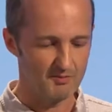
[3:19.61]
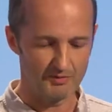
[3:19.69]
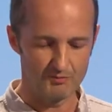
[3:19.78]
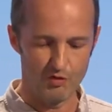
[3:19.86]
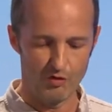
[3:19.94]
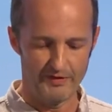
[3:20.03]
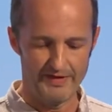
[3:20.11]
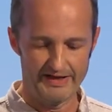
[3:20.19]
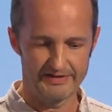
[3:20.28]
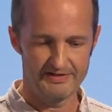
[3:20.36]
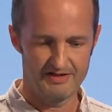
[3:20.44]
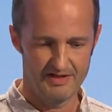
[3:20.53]
but more on
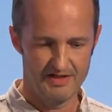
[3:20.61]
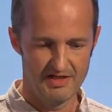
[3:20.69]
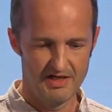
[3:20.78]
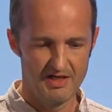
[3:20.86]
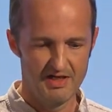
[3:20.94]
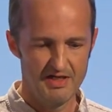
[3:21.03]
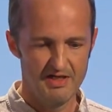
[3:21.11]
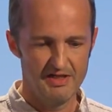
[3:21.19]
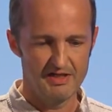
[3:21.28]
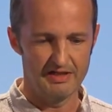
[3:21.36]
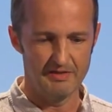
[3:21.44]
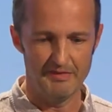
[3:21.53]
that
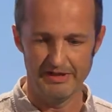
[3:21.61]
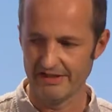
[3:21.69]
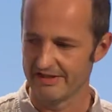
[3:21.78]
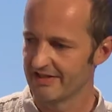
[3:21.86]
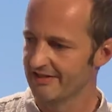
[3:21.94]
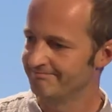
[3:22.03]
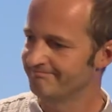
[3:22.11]
in a minute.